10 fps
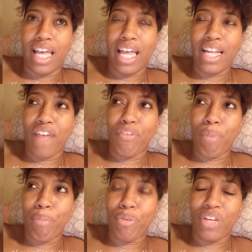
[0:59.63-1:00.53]
and I
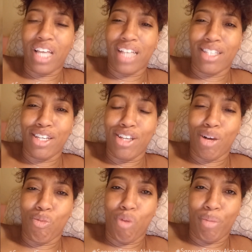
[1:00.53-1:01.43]
remember as a
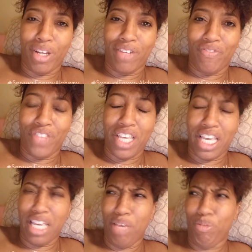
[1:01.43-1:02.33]
young woman
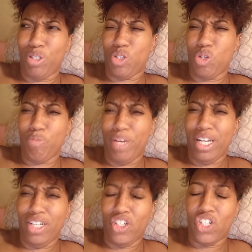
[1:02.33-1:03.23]
thinking it was too
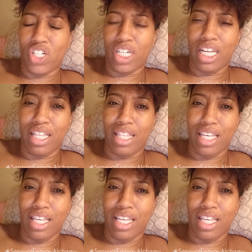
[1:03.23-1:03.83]
much and